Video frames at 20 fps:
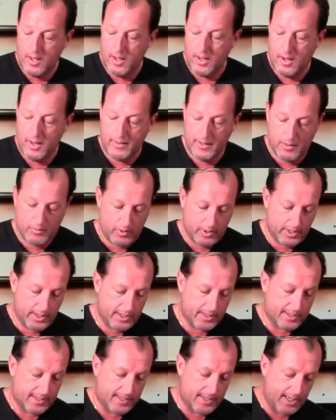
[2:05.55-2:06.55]
And then we're going
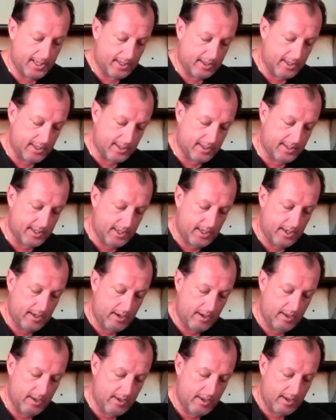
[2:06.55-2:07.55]
to stick this
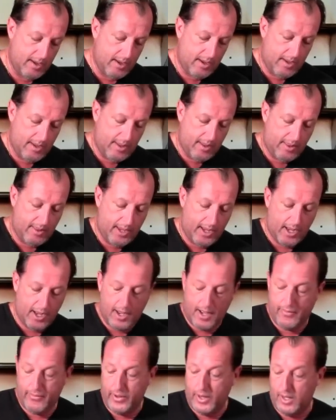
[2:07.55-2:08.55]
in the
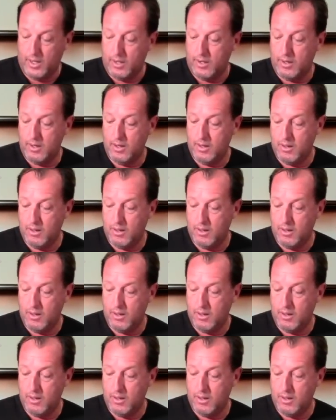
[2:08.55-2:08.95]
oven